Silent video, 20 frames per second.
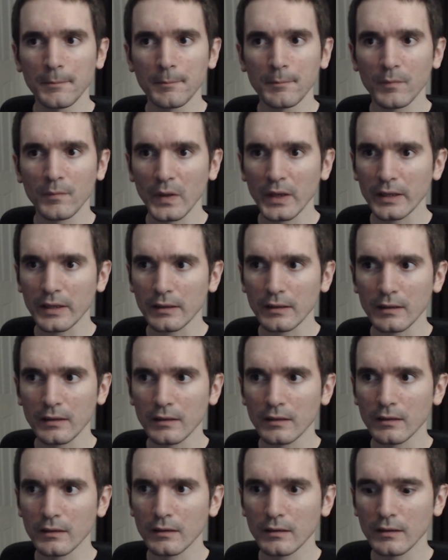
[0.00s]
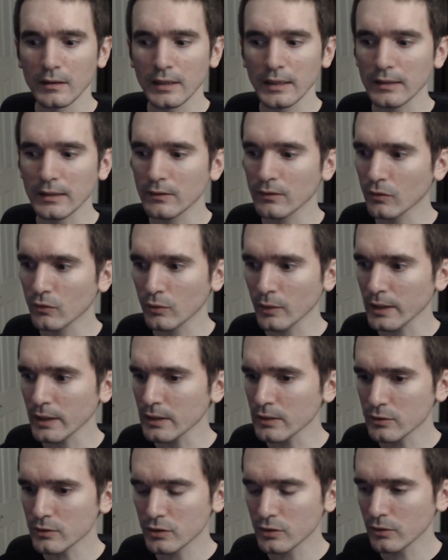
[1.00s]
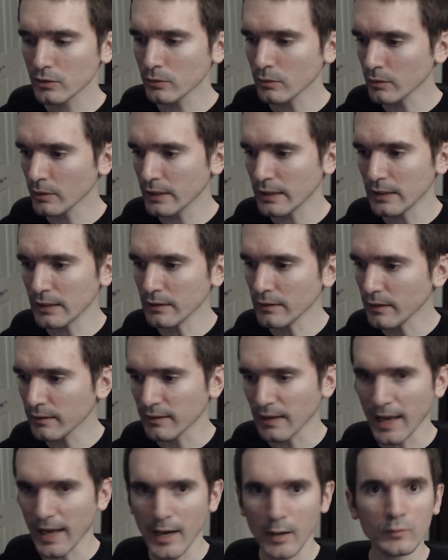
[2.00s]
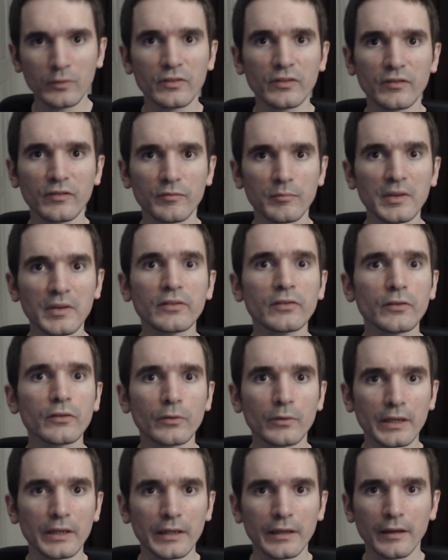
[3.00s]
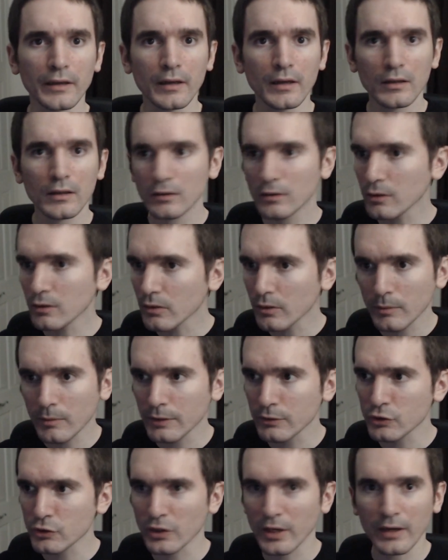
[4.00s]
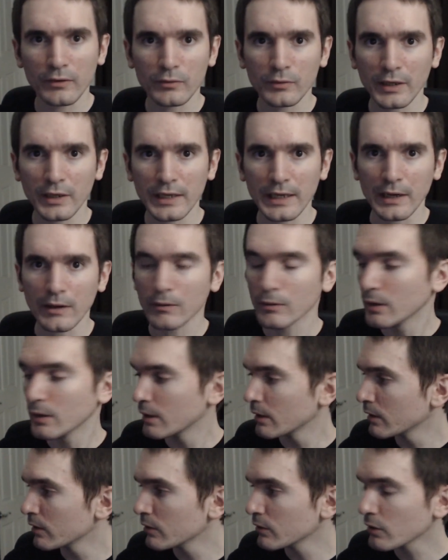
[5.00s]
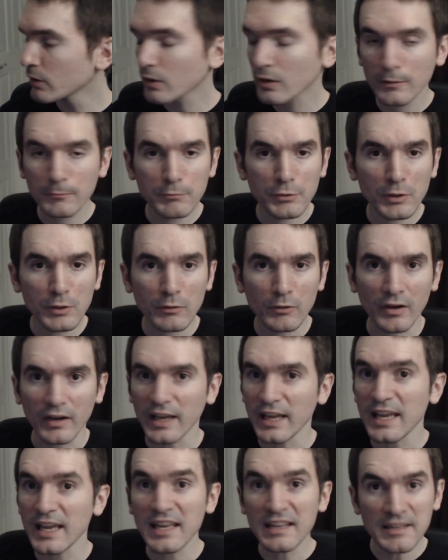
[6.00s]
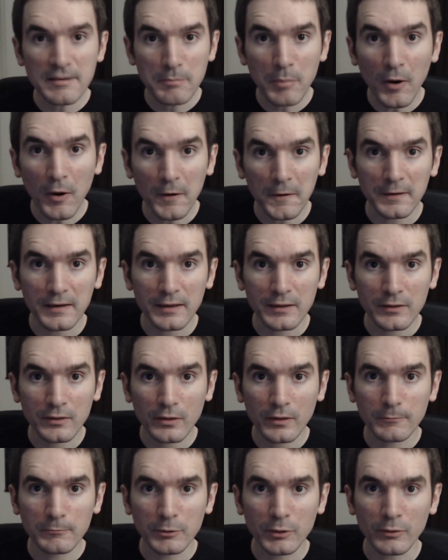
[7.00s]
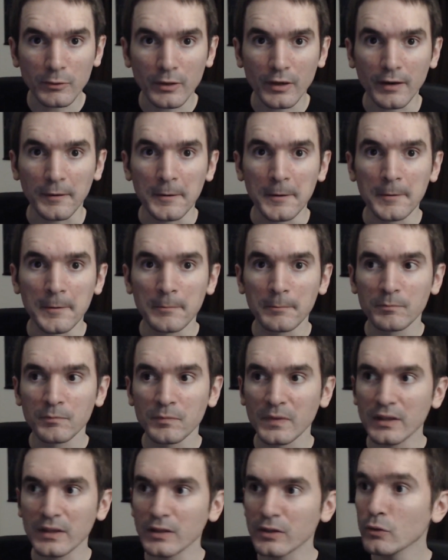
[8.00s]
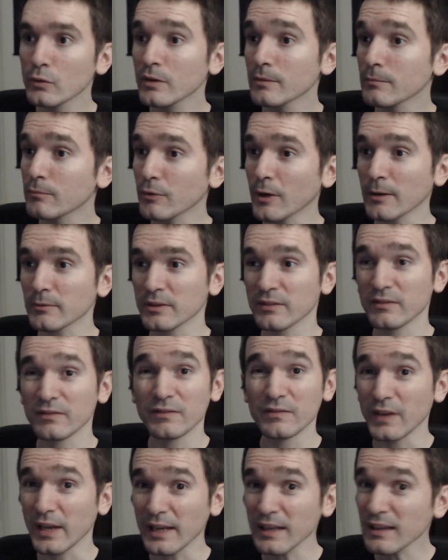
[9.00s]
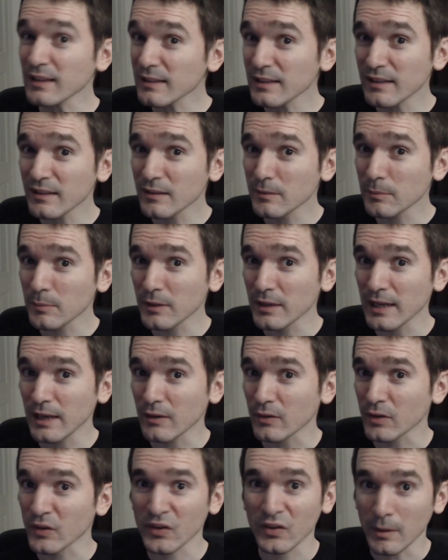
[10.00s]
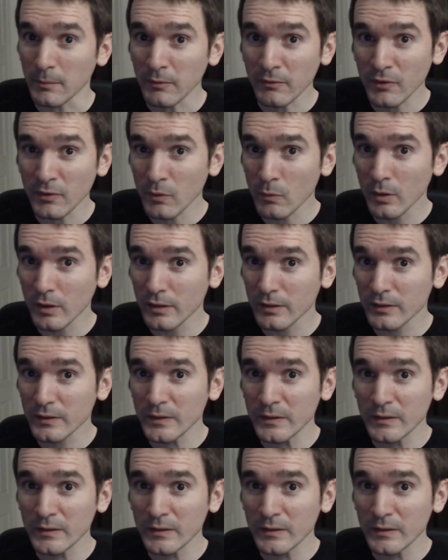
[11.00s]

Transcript: Like, it's strange. You're in this house of mystery. Look around your house right now. Your computer, any part in your computer, you can probably vaguely explain how some of it works,